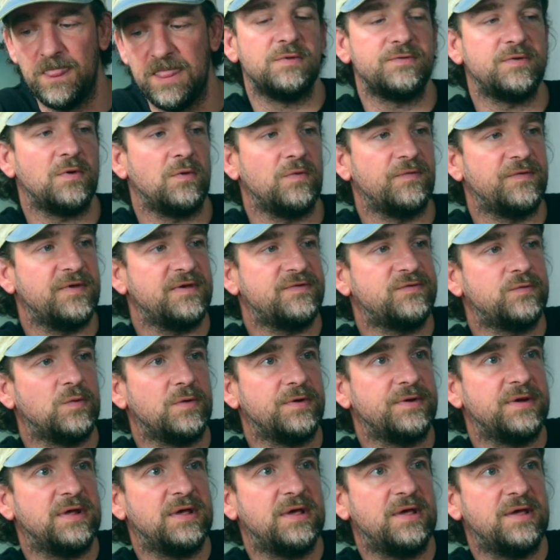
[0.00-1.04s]
So this
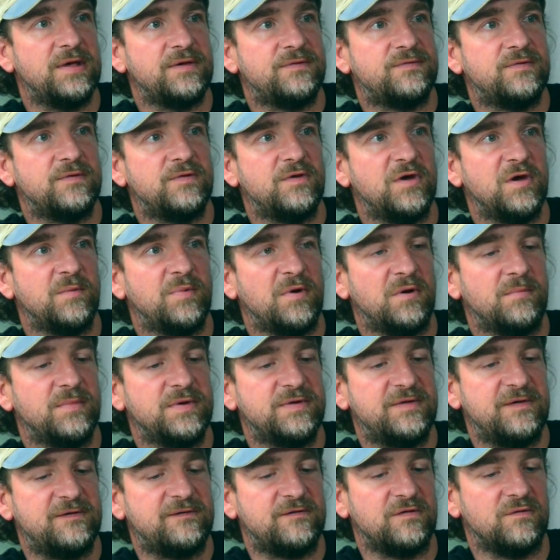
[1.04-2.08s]
one is the Dobot
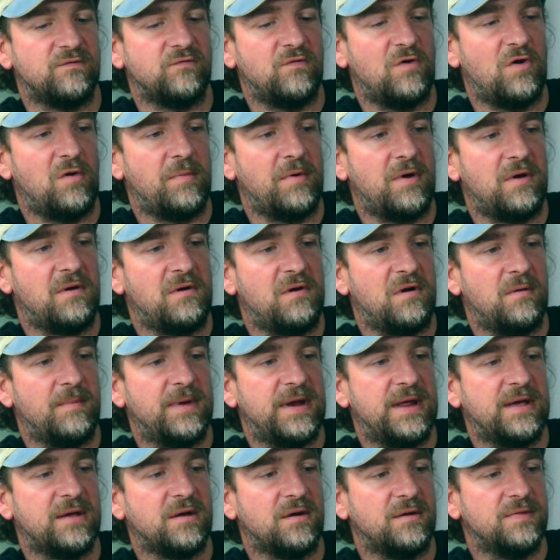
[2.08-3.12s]
Magician robot arm,
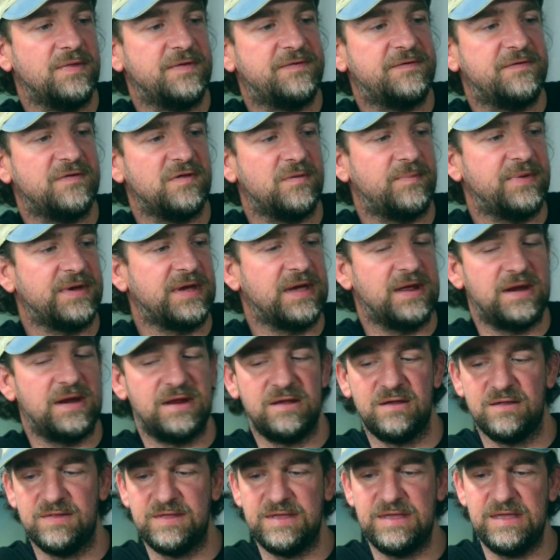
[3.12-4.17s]
and I got this at the
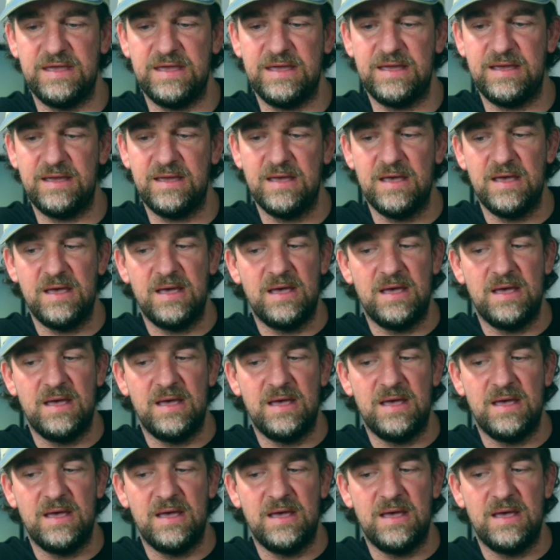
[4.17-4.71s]
beginning of the year.